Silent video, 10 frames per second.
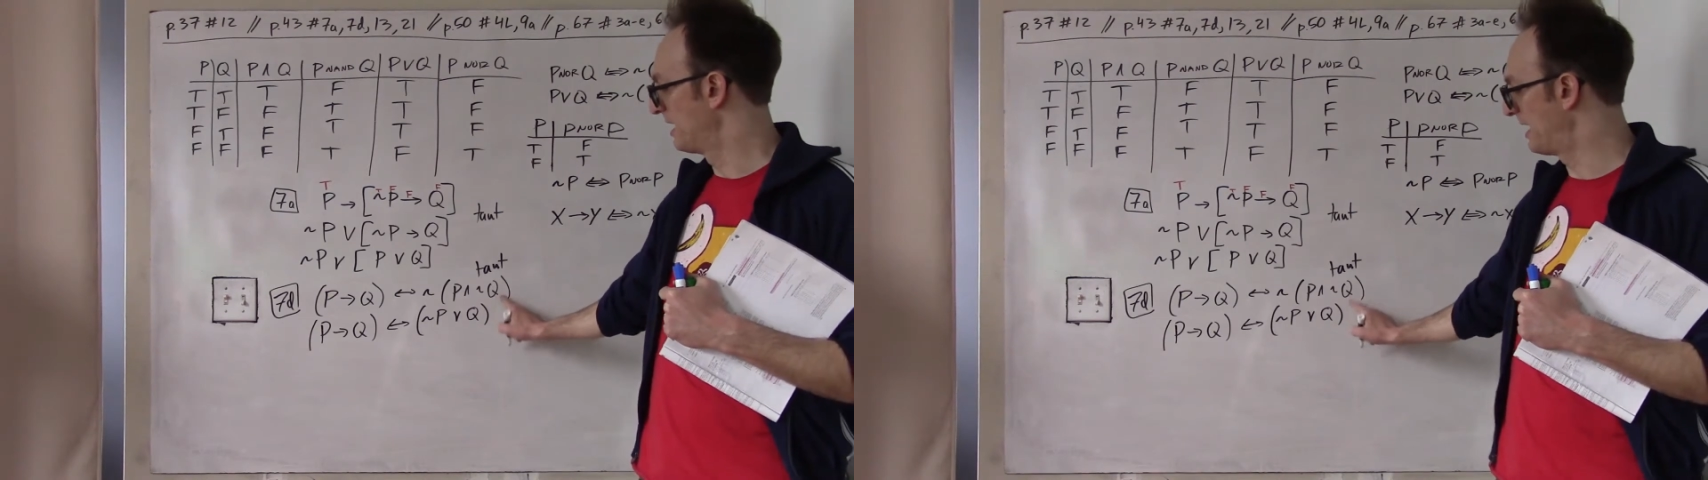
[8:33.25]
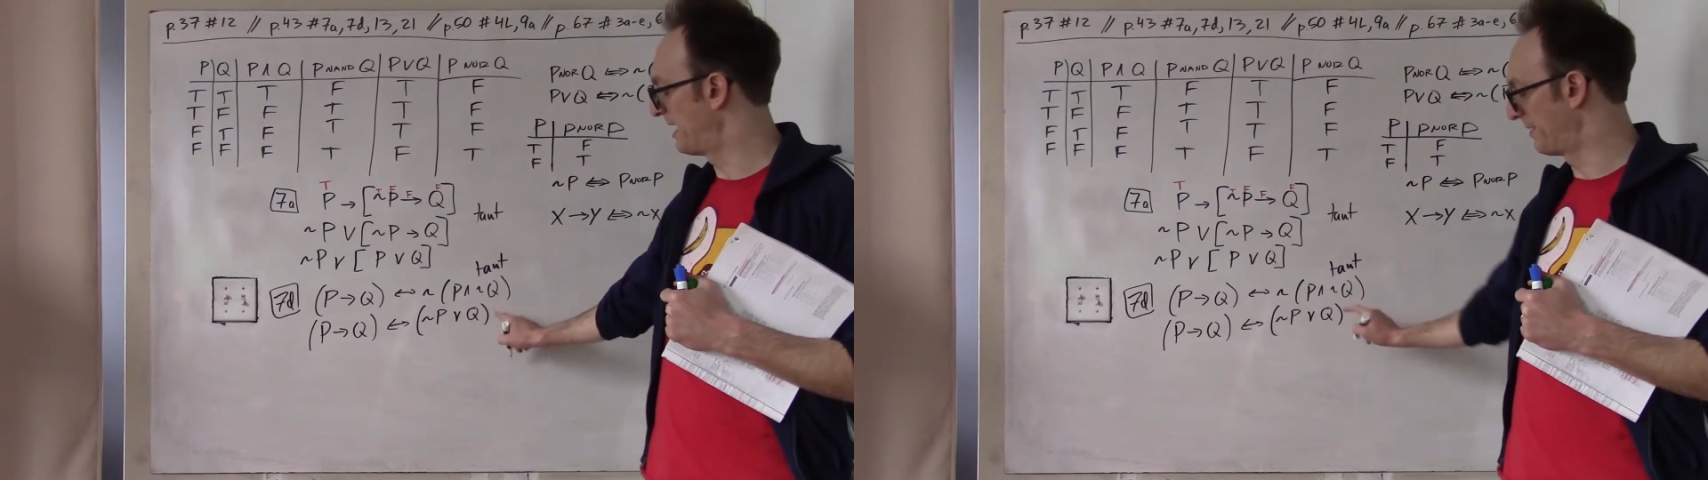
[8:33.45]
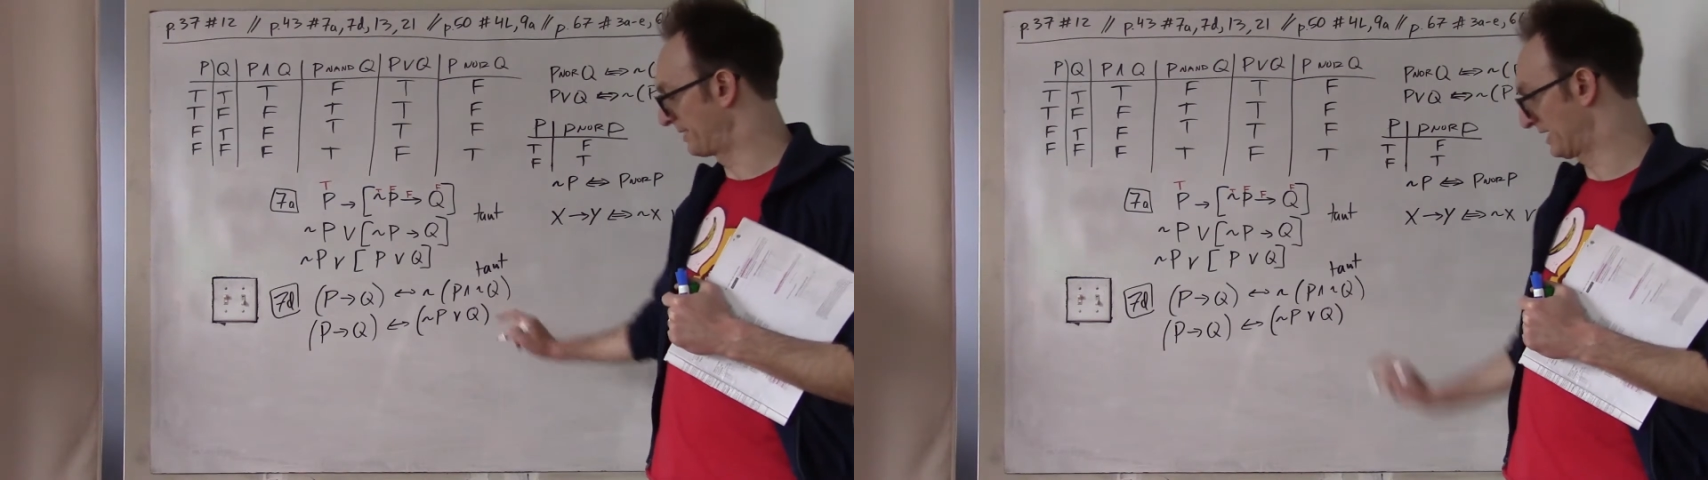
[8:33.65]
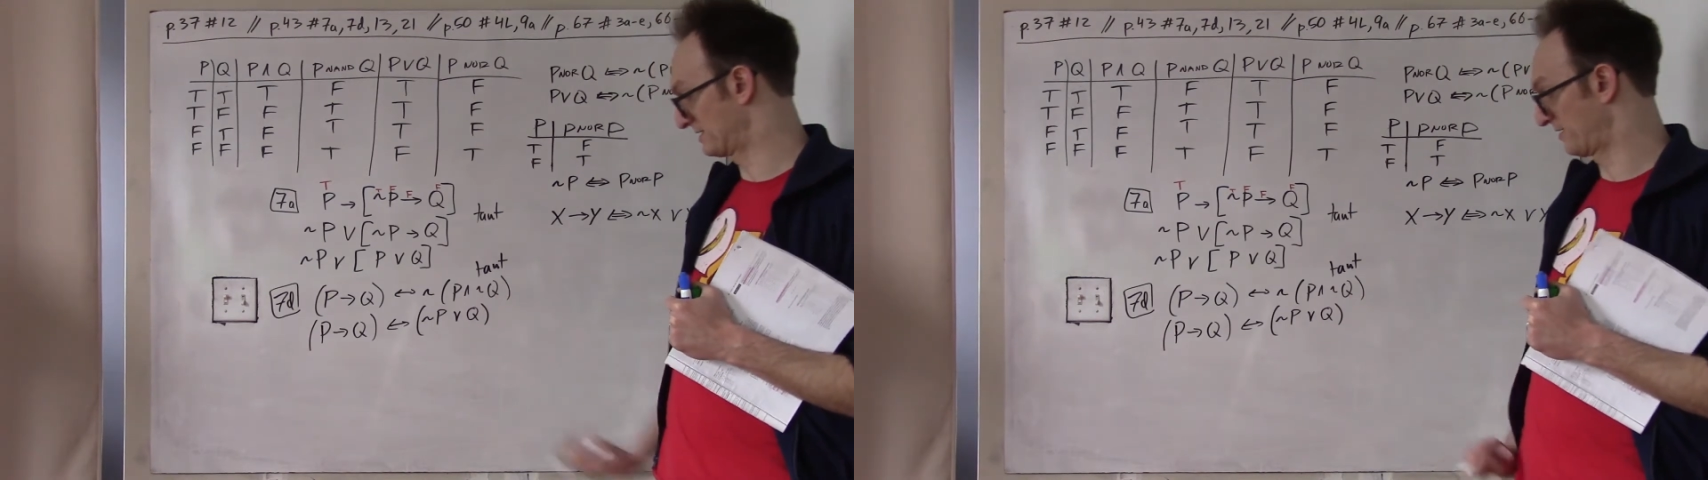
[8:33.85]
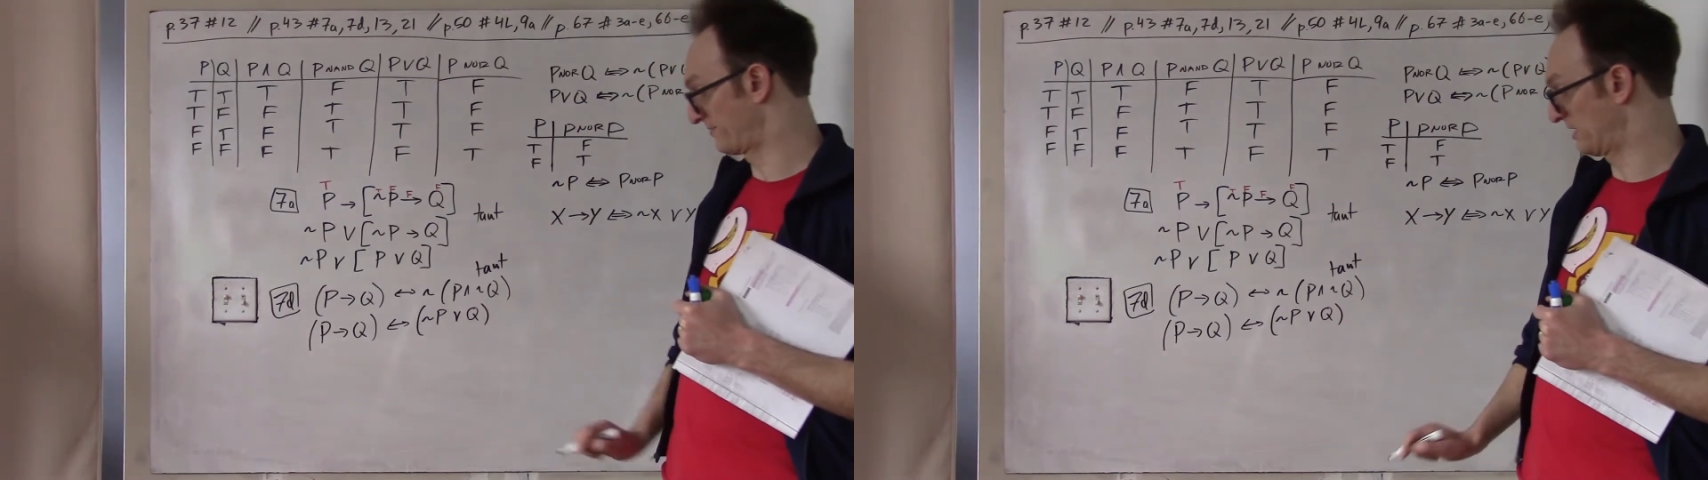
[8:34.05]
uh,
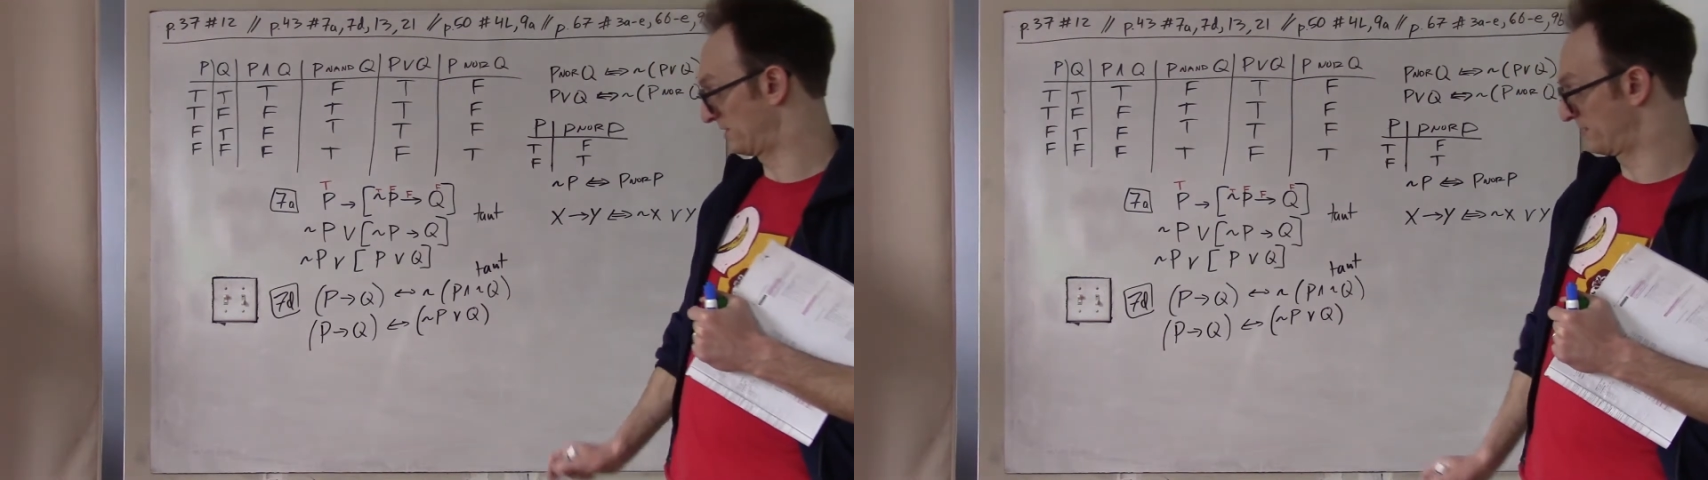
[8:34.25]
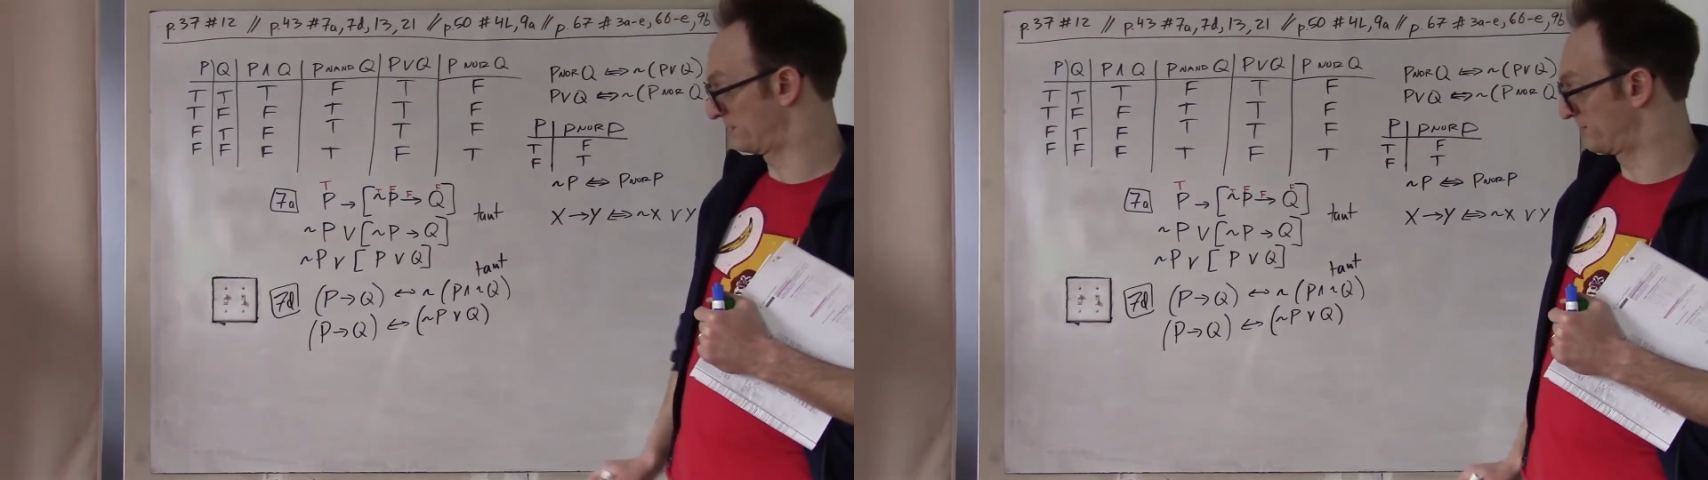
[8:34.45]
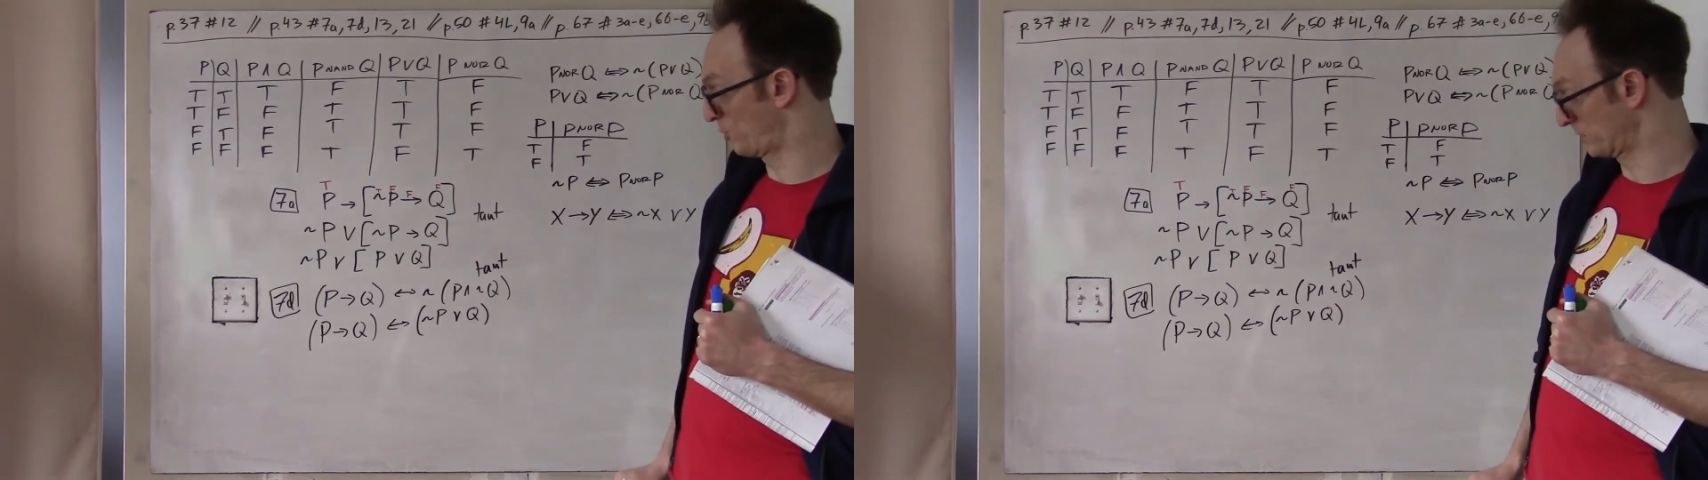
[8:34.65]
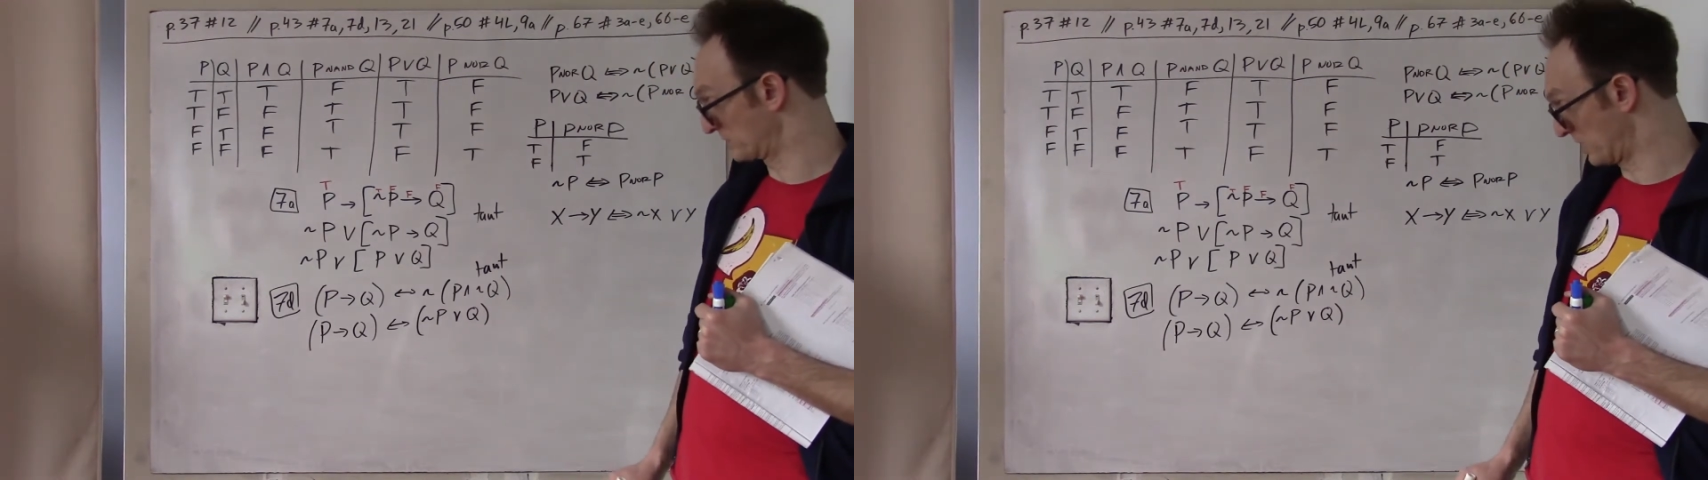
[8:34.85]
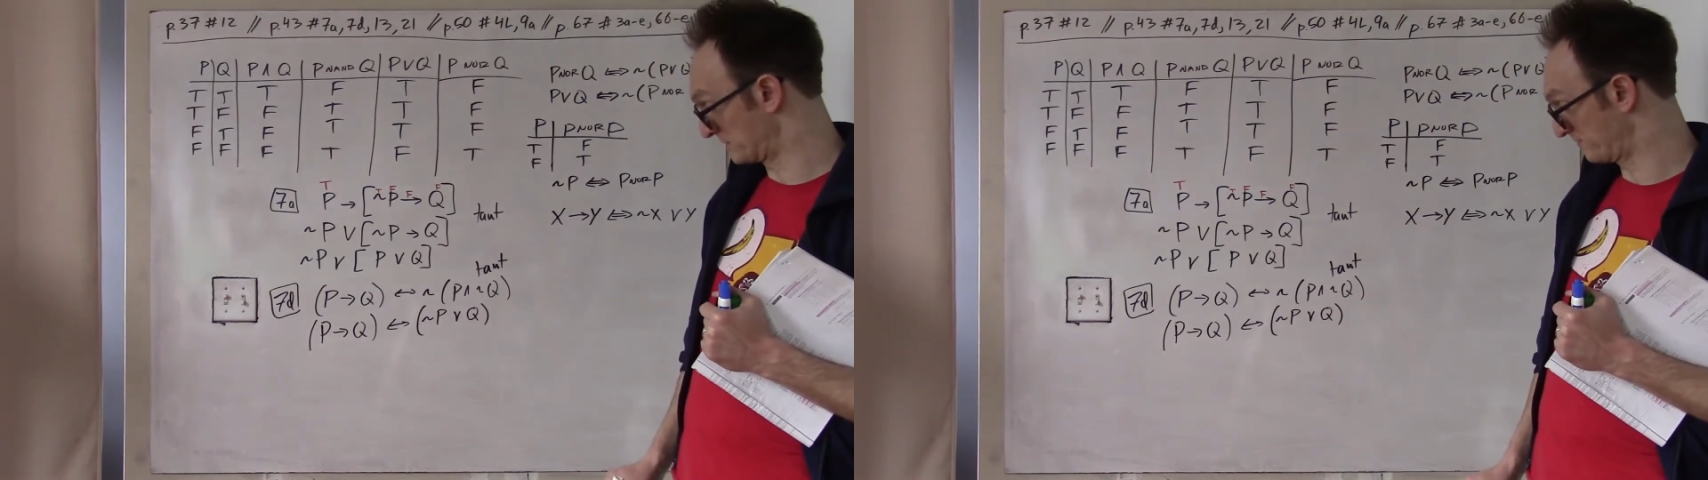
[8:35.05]
because of the, the, De Morgan's
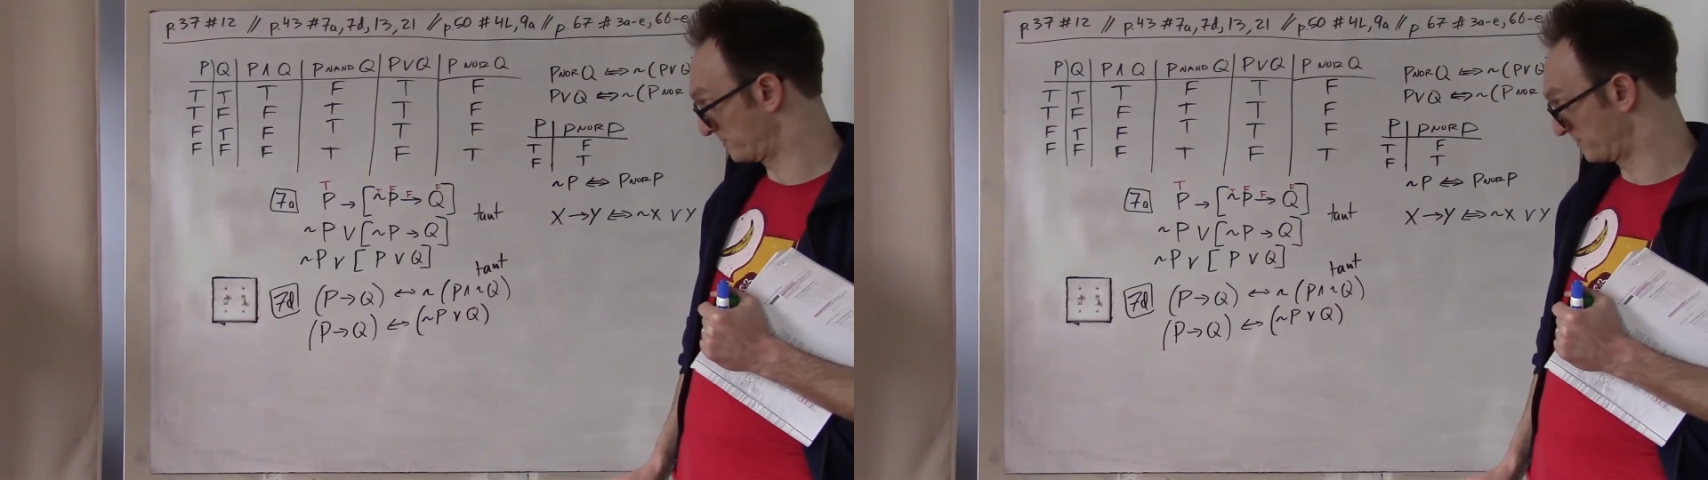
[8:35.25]
laws.